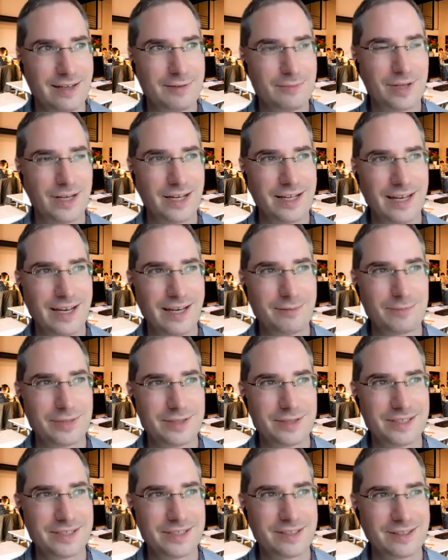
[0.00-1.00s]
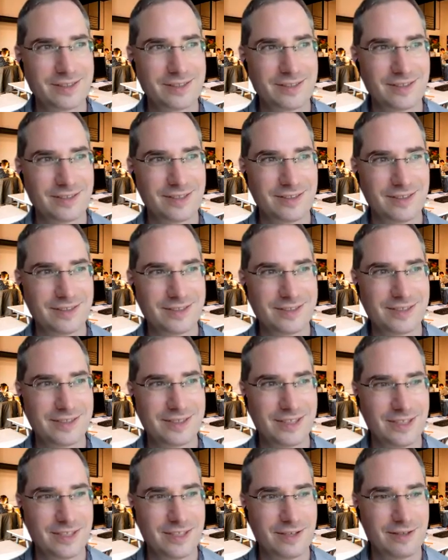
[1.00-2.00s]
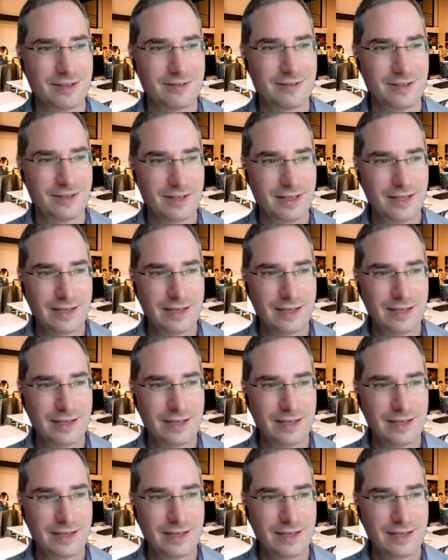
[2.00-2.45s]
by that particular CEO.